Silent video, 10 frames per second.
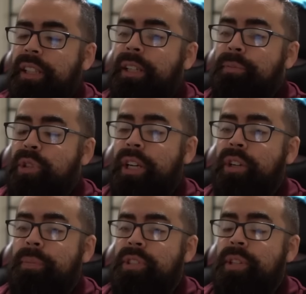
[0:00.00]
Try to go
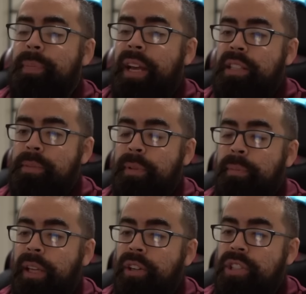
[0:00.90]
up to the maximum
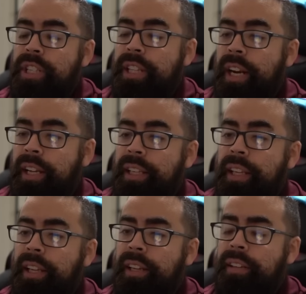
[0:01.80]
energy that I
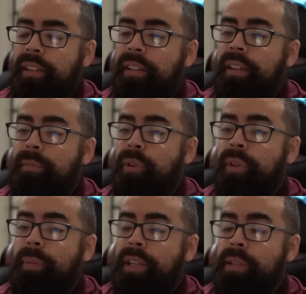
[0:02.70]
can, then
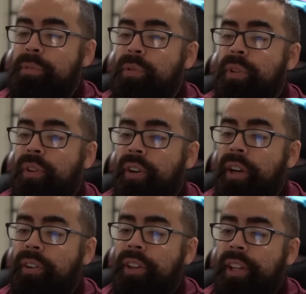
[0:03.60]
going back up to another
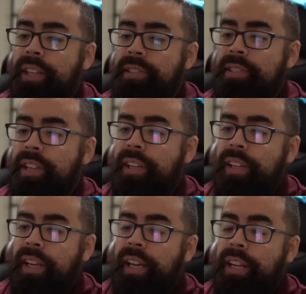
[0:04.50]
Aerial Ace.
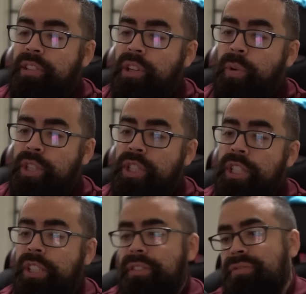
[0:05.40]
And now it's a question
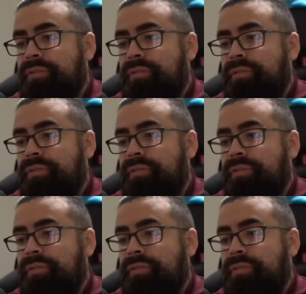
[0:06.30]
of...